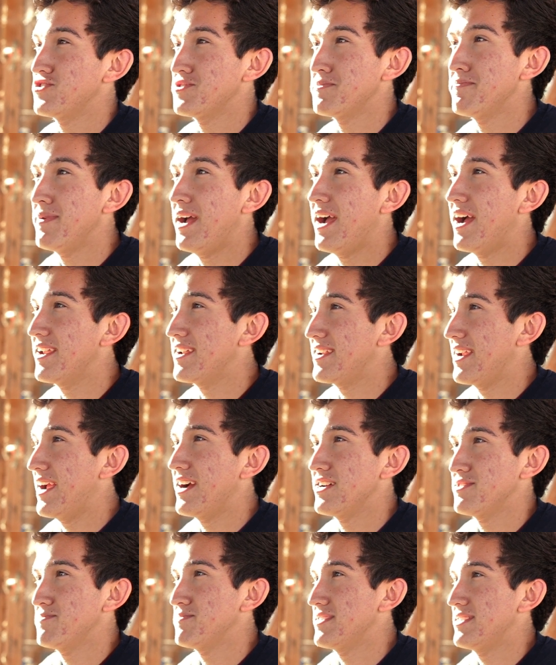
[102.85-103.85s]
dramatic
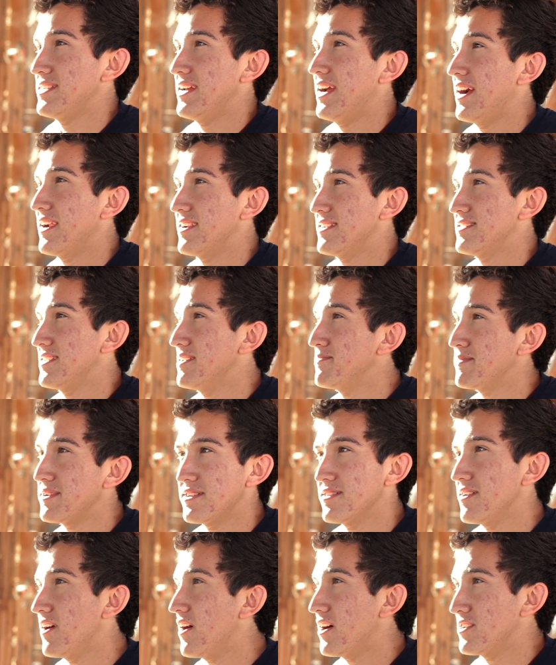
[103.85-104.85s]
asthma attack. It sent me
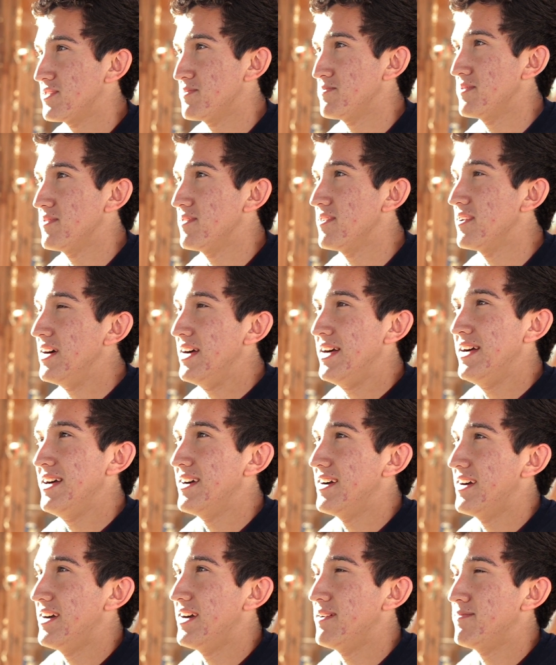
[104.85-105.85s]
to the hospital.
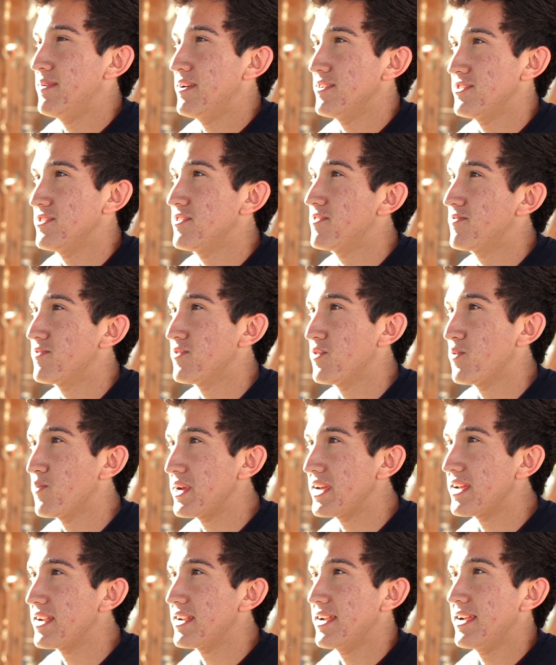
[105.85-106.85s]
I was there for a
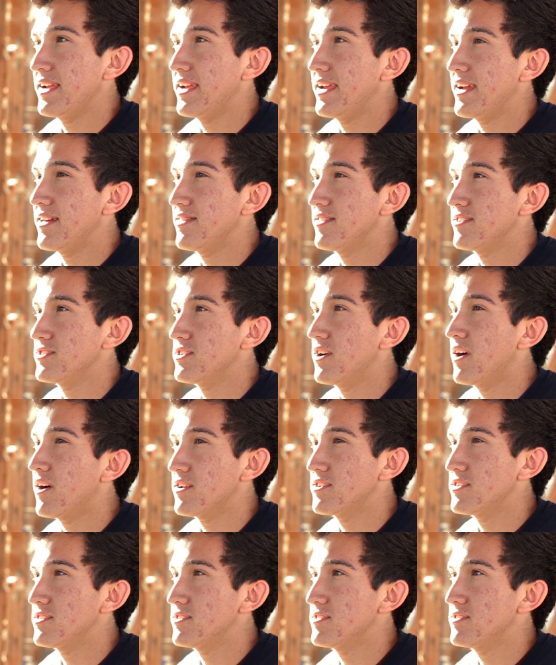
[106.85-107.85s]
week, and the
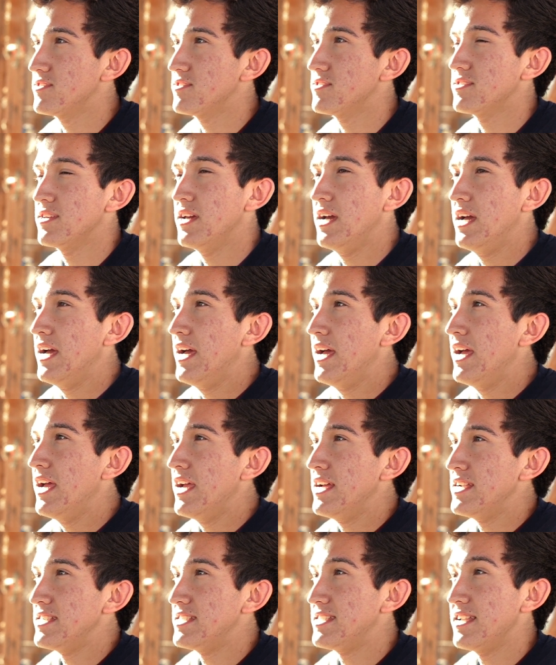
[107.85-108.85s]
doctors
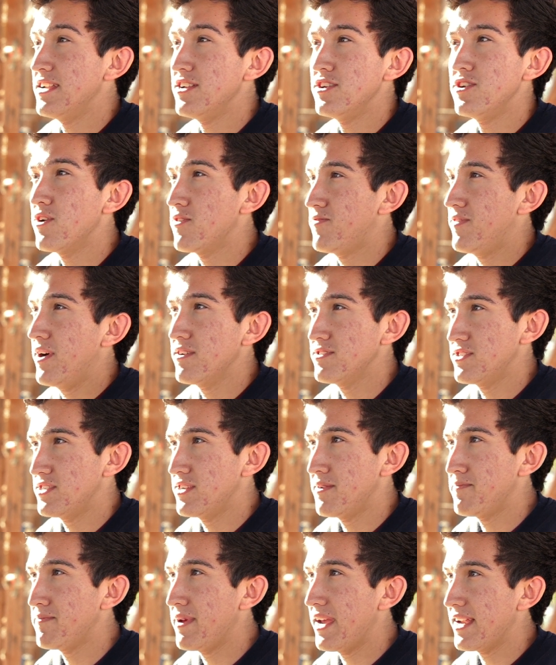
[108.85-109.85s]
didn't know if I was
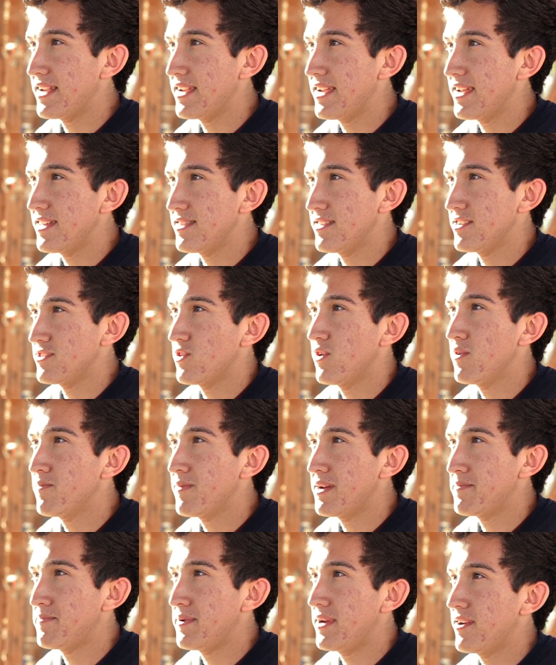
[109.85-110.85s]
gonna make it. They told
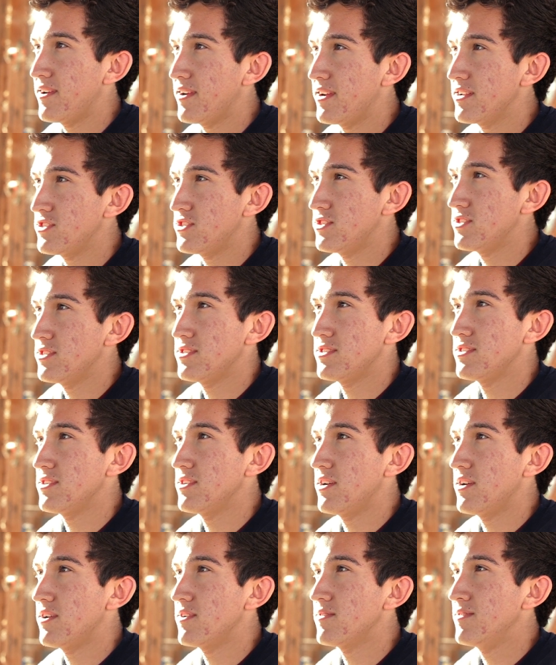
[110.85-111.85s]
my parents, just
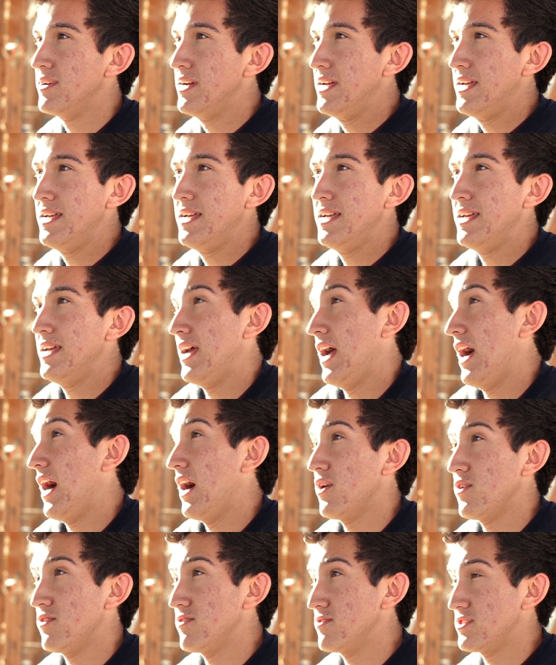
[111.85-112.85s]

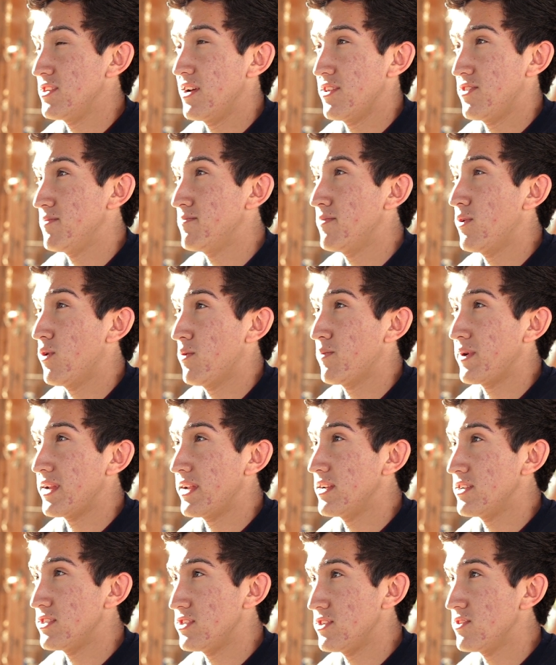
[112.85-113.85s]
there's nothing more we
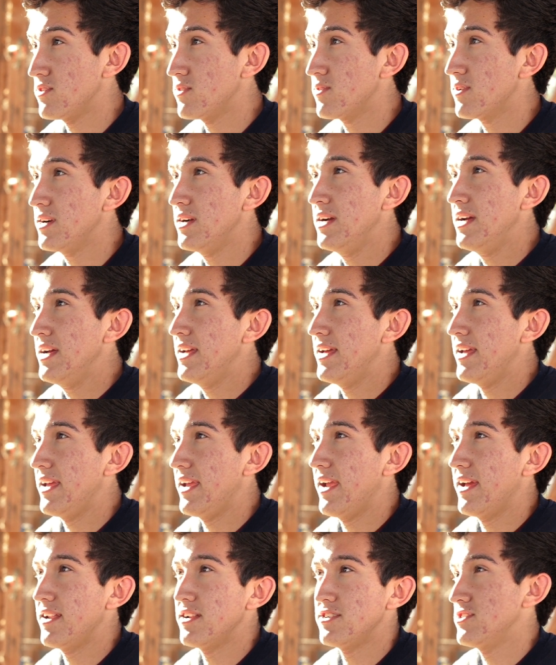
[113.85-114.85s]
can do,
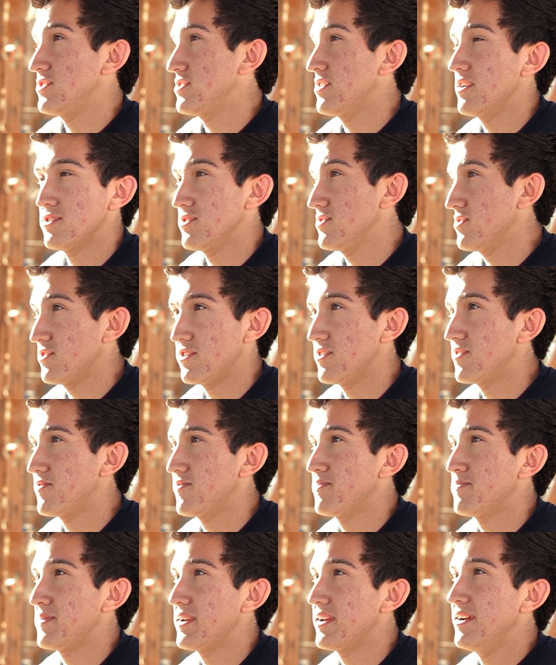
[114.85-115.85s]
and it just doesn't look good
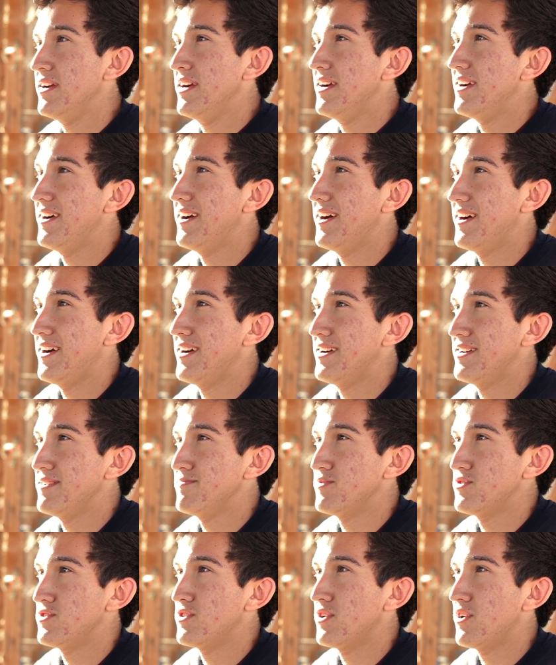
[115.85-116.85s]
for me.
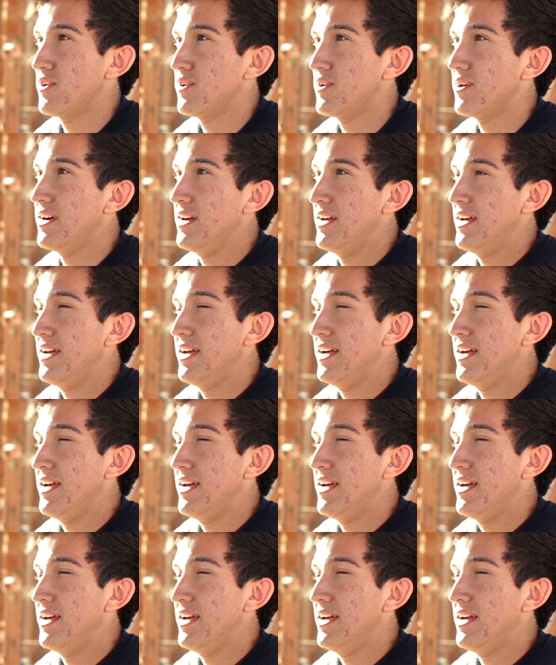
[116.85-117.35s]
So